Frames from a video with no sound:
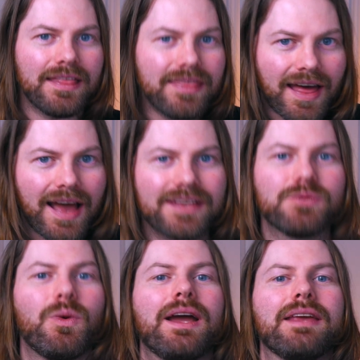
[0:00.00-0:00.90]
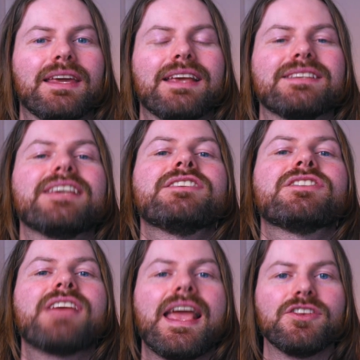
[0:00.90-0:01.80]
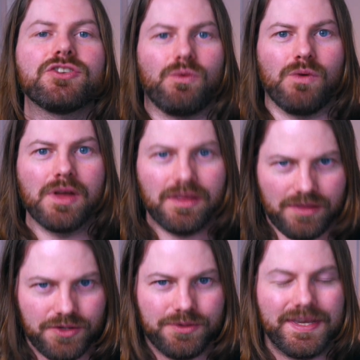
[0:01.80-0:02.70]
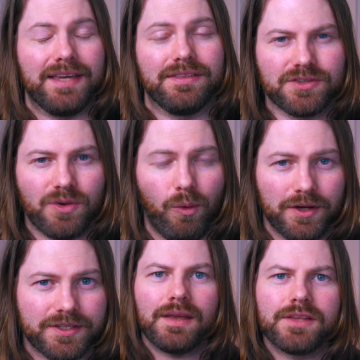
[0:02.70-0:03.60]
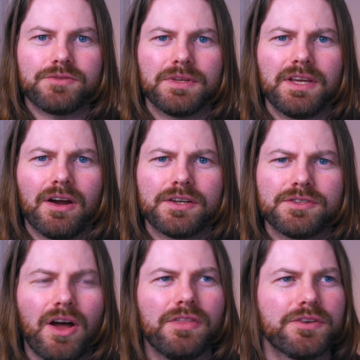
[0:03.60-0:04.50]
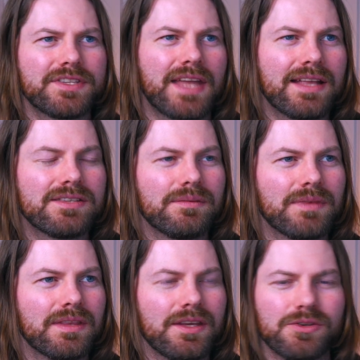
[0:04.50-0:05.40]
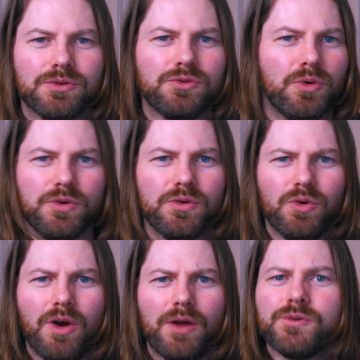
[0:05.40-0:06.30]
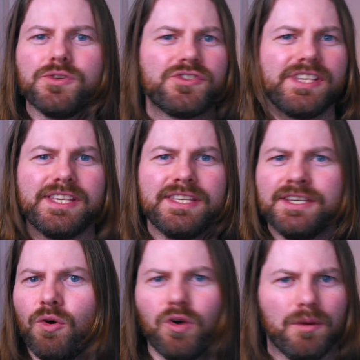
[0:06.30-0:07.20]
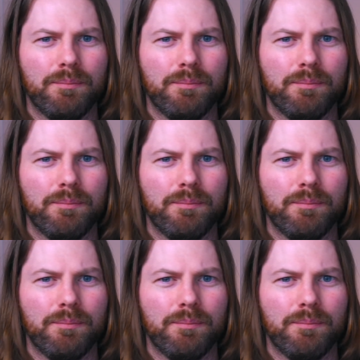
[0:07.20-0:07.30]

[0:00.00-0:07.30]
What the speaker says: And that is why I think it's essential that you take this course. It's really hard to understand something that you don't know how to see or